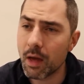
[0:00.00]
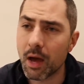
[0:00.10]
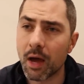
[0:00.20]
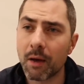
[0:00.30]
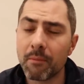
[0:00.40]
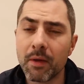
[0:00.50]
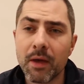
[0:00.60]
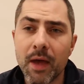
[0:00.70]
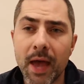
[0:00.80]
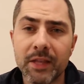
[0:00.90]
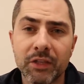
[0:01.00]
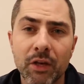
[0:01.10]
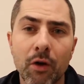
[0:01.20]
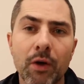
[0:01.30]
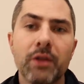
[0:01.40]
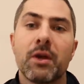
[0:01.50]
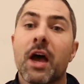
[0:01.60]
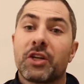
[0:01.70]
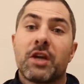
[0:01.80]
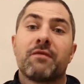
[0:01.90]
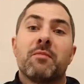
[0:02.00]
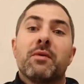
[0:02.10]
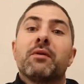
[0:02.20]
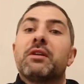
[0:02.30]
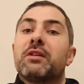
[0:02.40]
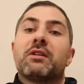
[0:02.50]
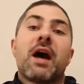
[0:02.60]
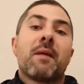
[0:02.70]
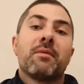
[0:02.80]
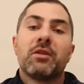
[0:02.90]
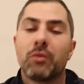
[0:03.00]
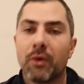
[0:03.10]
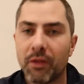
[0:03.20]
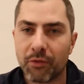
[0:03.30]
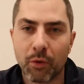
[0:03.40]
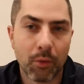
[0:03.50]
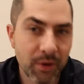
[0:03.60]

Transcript: um, and so and you actually have the ability to tap into it through